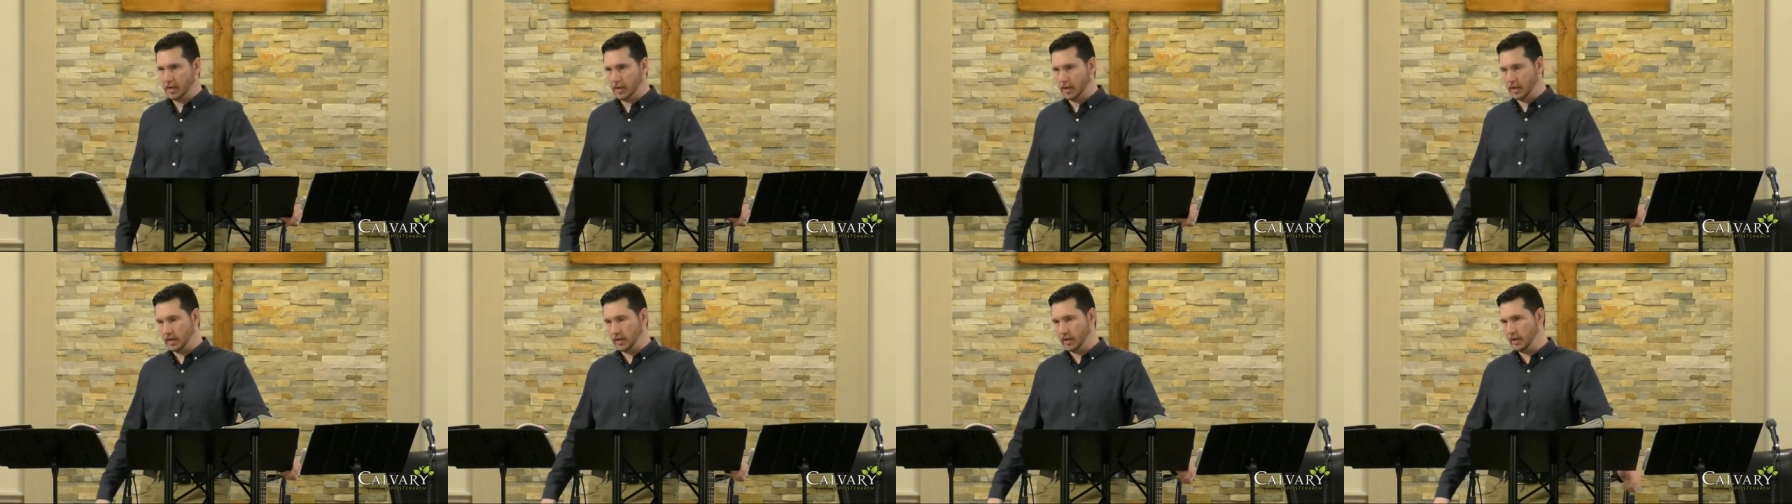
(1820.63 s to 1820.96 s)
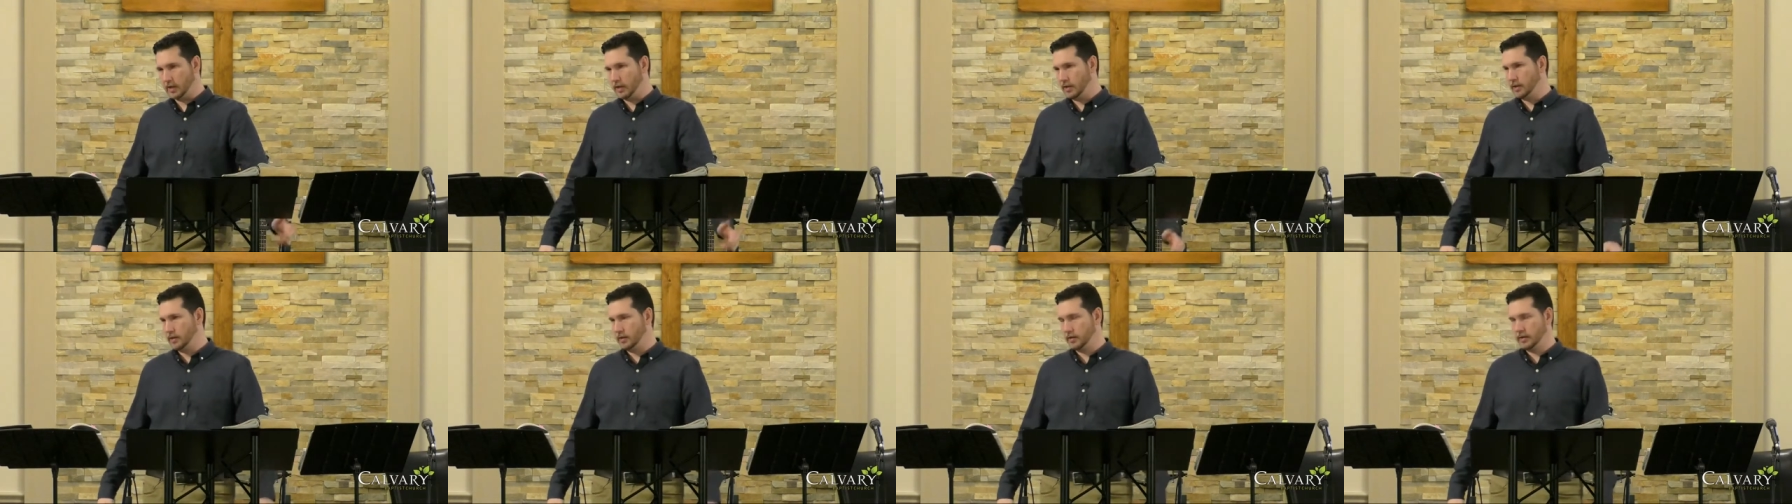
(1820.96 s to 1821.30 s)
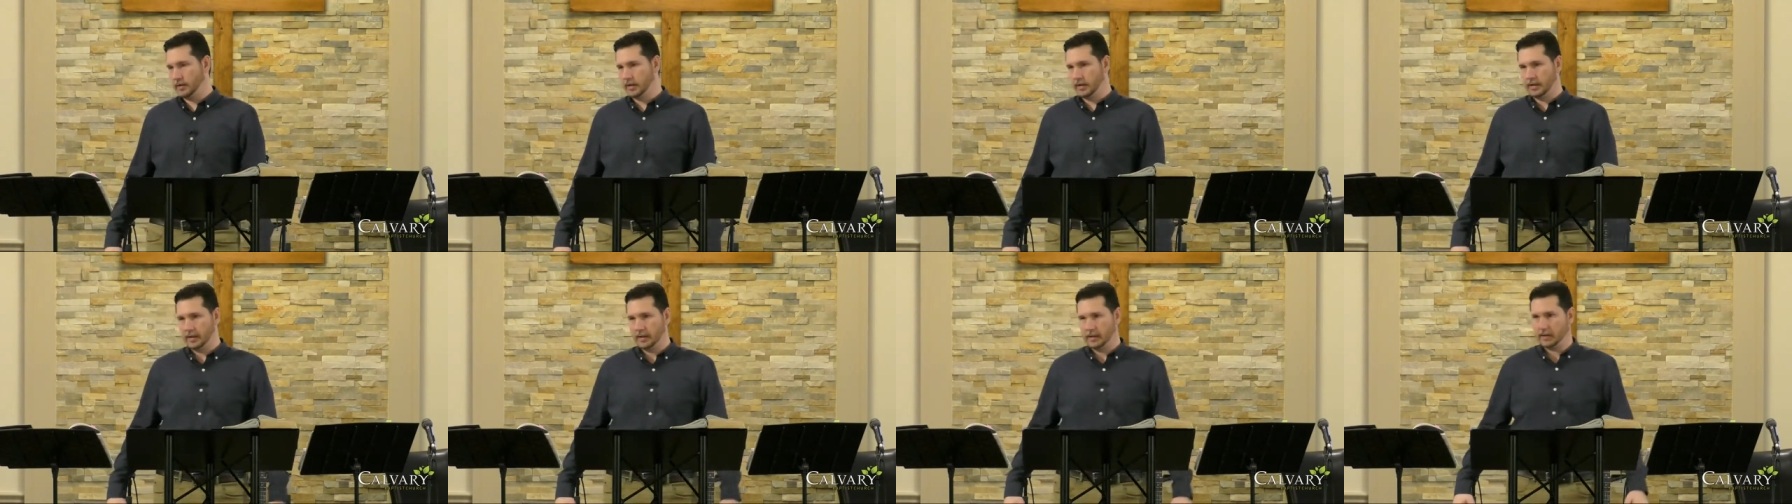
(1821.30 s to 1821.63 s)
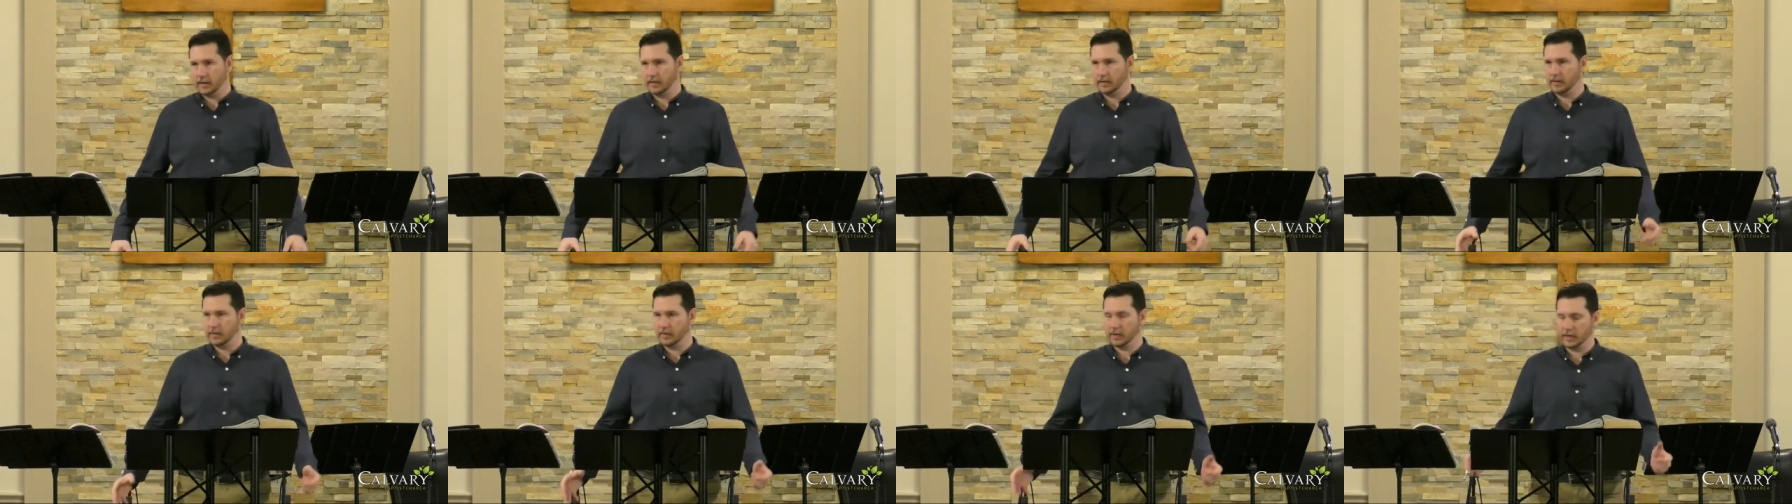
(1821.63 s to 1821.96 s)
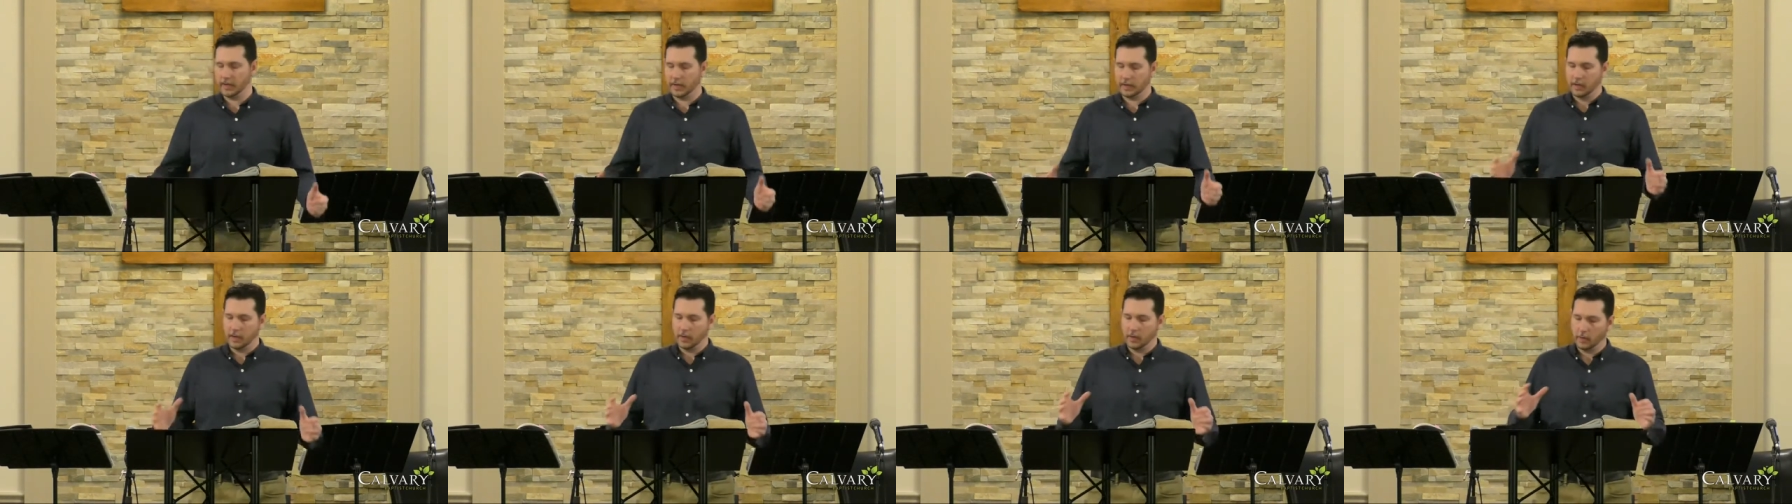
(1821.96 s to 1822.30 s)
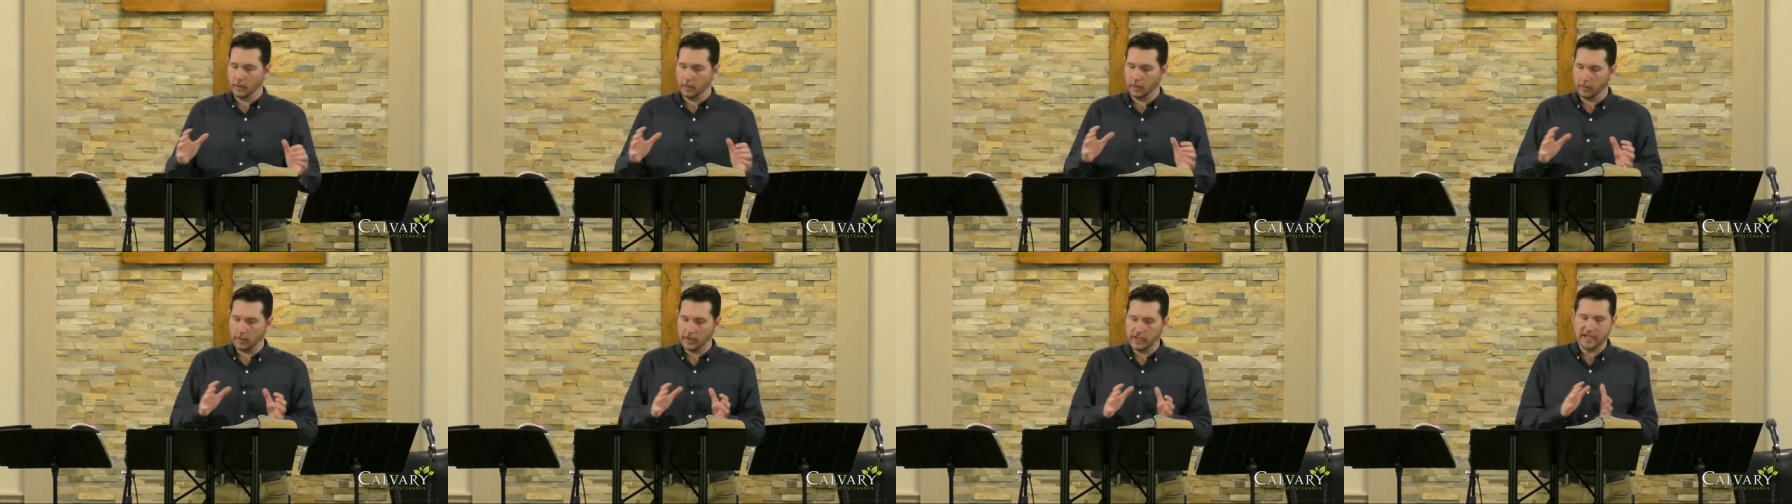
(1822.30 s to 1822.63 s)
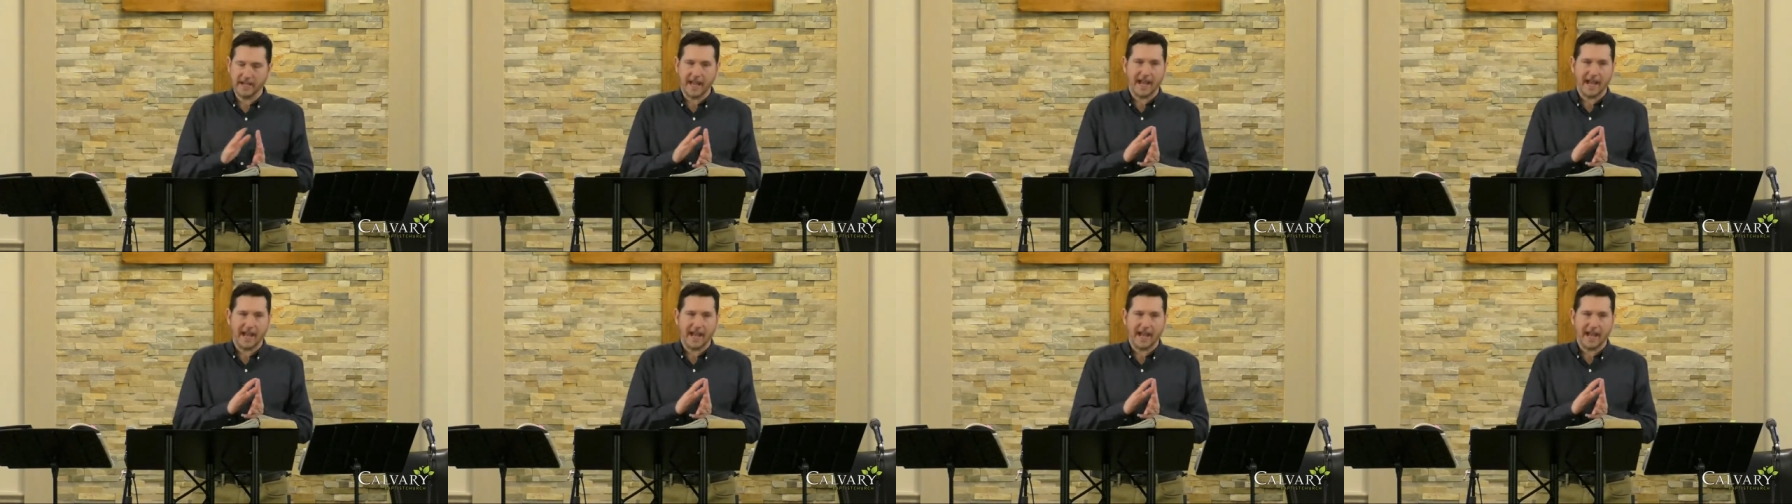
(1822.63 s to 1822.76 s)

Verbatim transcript: Uh, you know, what He's